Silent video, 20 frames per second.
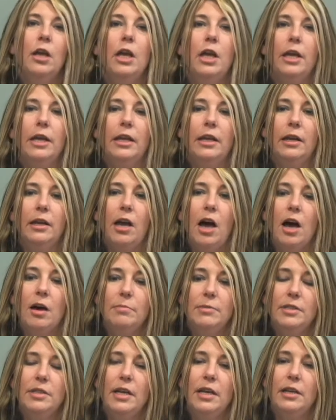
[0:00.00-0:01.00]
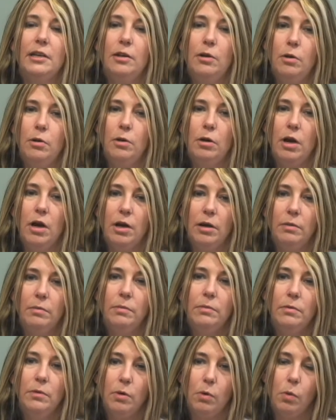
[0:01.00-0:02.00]
It can accommodate
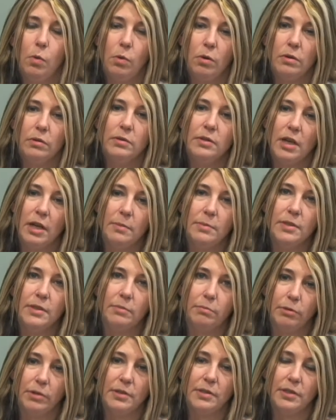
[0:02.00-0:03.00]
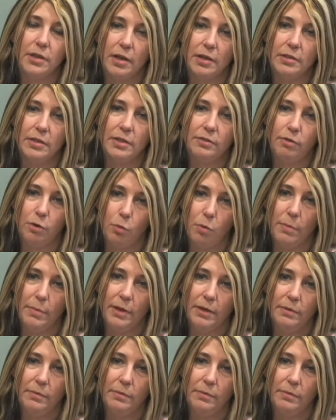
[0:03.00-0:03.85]
all types of breast sizes for women.